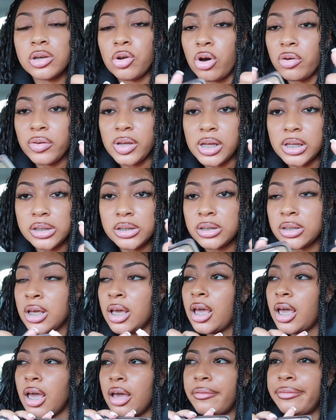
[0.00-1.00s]
No offense,
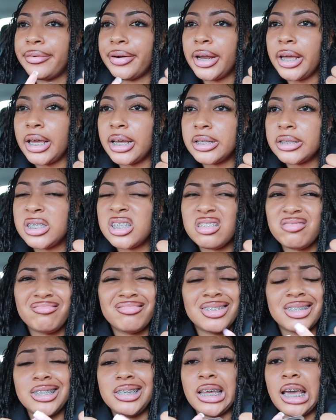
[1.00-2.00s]
friends.
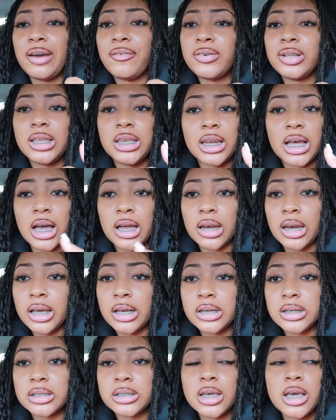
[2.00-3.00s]
Definitely not
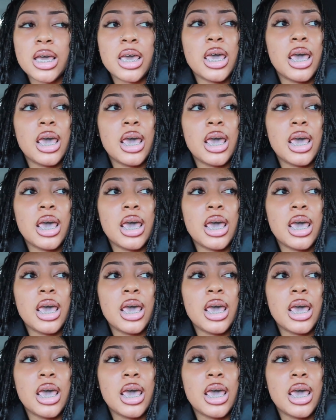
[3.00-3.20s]
niggas.